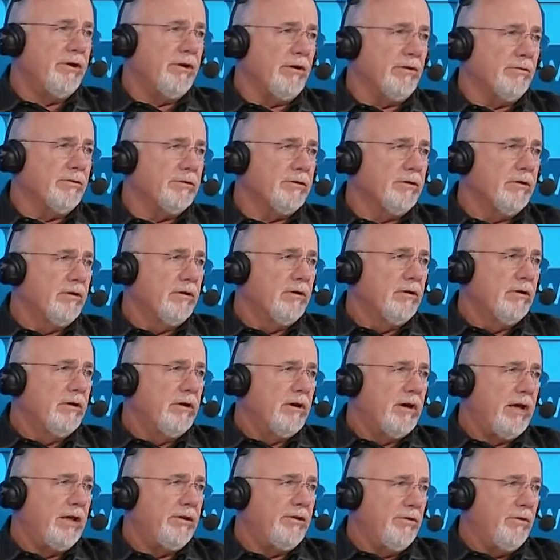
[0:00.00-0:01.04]
years,
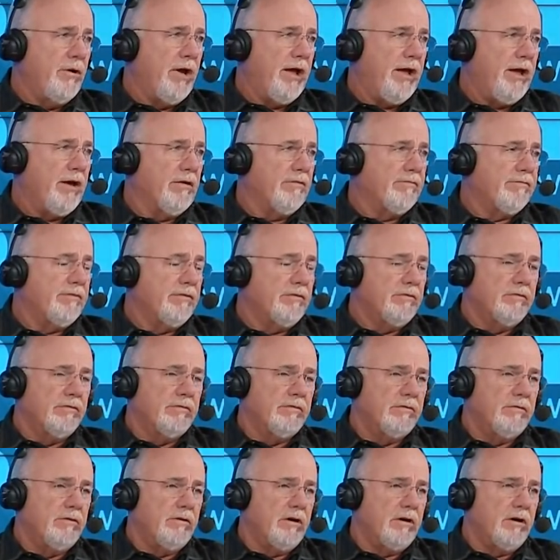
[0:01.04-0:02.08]
and you have,
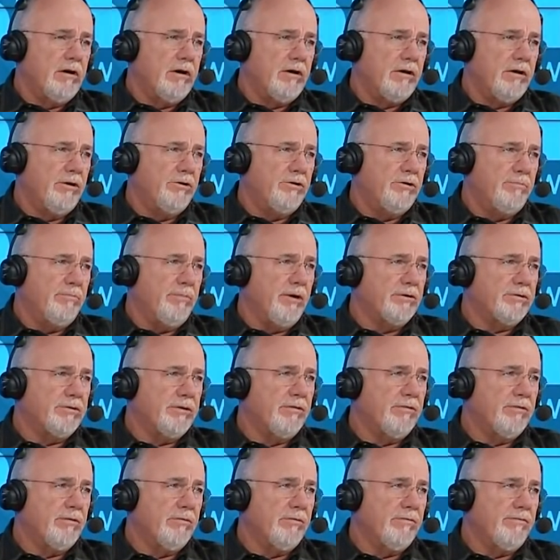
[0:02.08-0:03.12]
because you
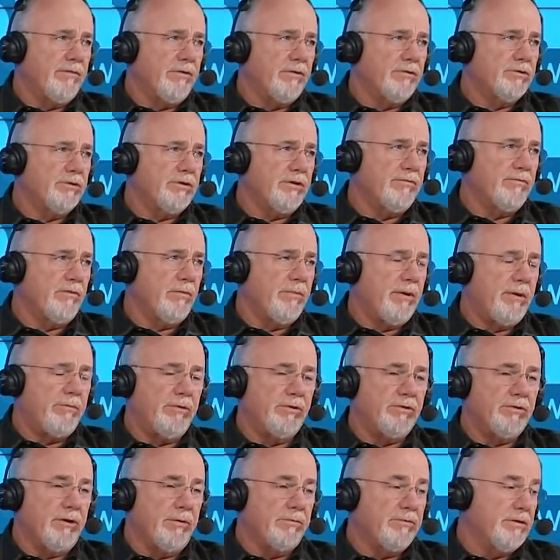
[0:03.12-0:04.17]
busted through the first several
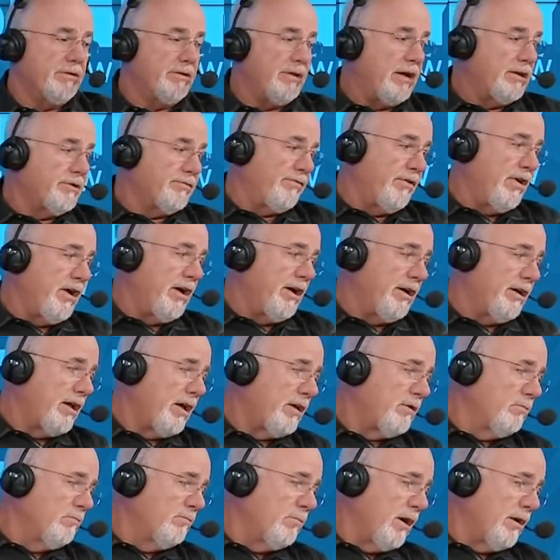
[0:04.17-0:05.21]
baby steps, and that's fine.
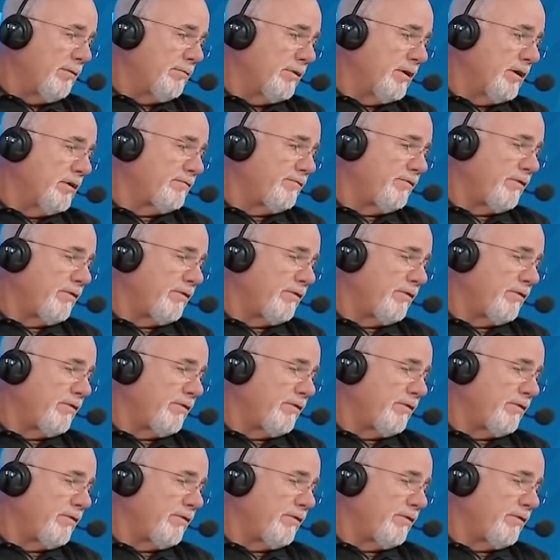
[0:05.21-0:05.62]
I'm not